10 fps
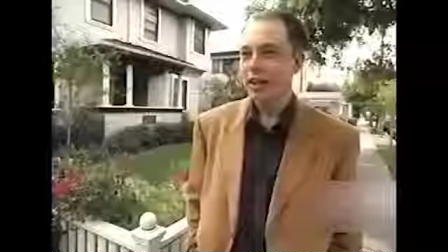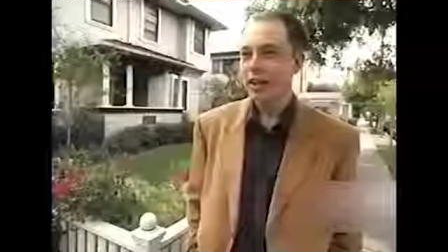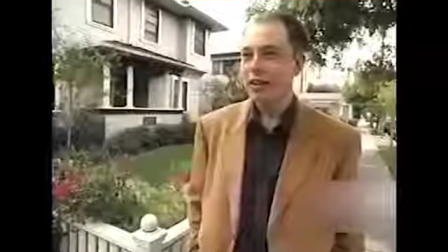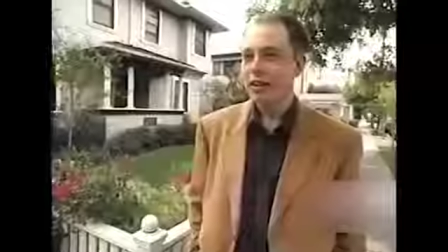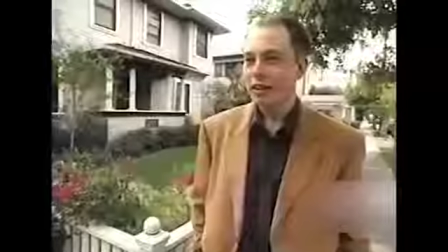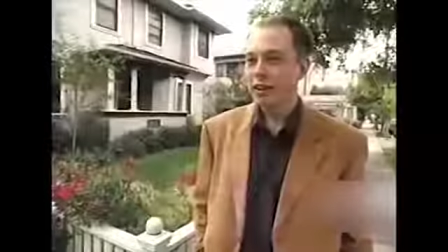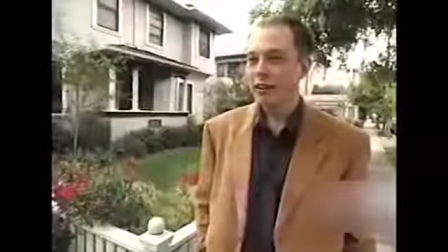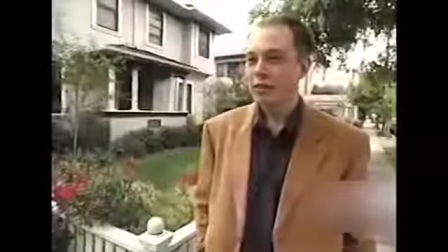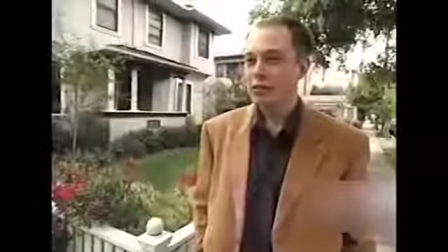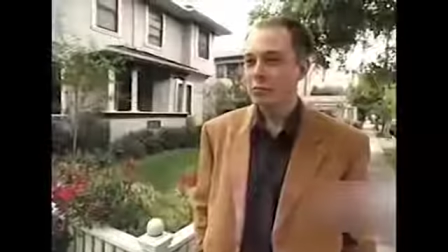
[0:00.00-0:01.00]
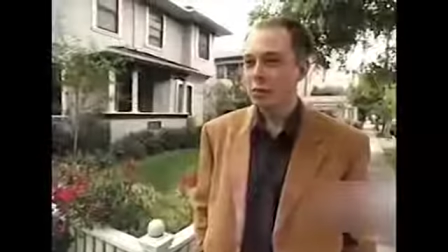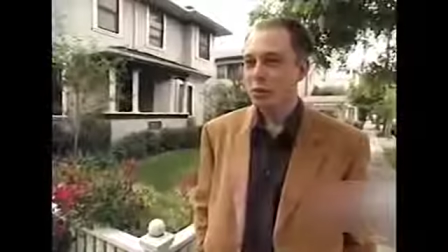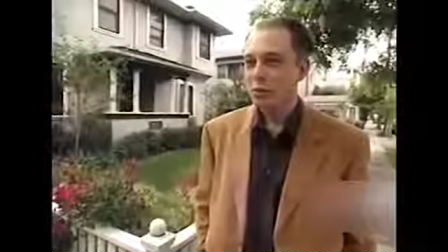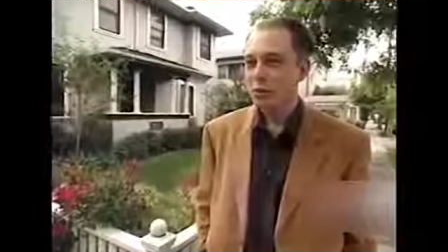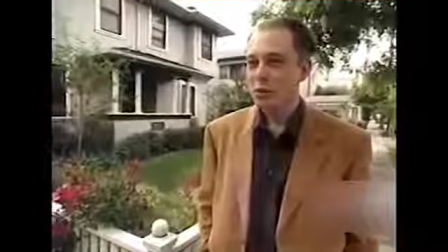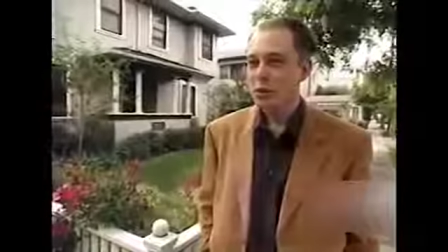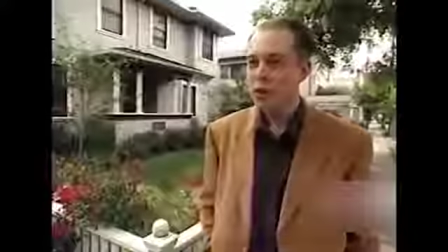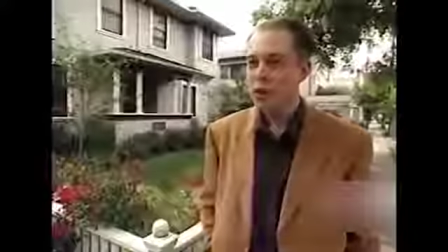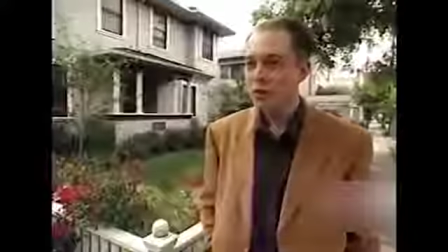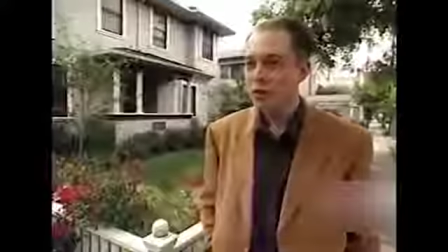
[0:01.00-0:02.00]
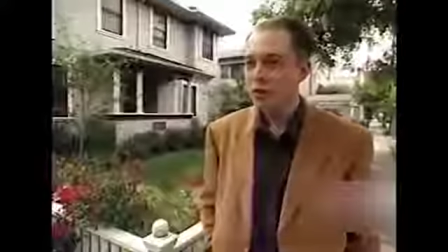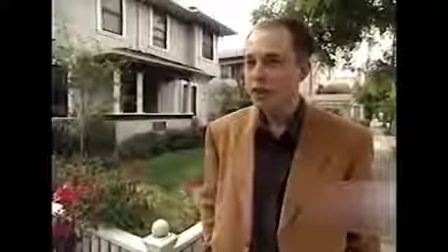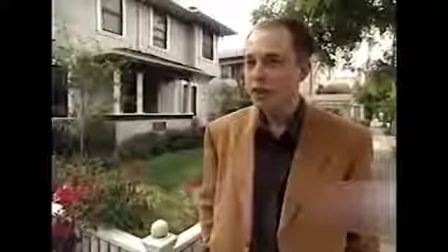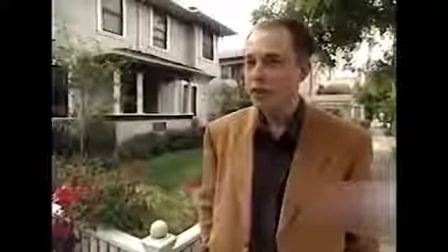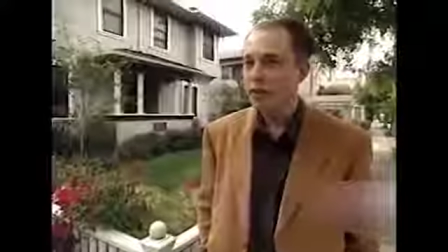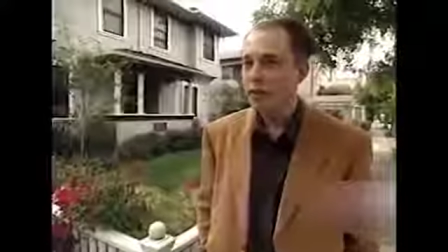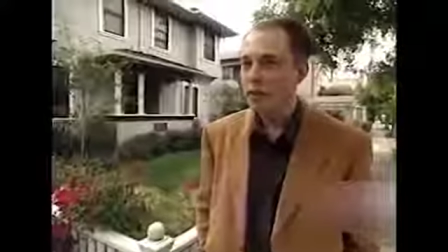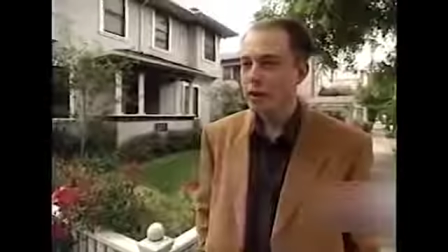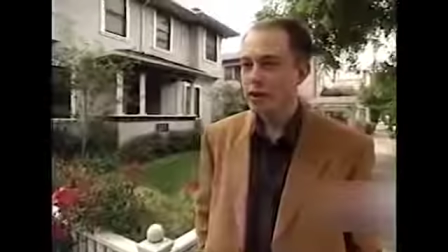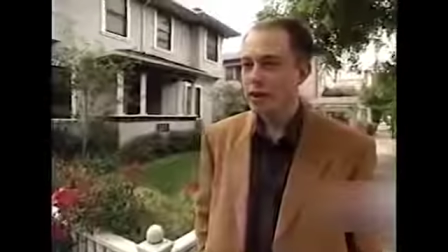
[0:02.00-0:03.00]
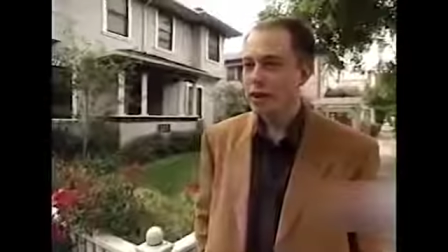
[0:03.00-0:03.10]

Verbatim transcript: uh, a car that I've just bought, which is called the McLaren F1.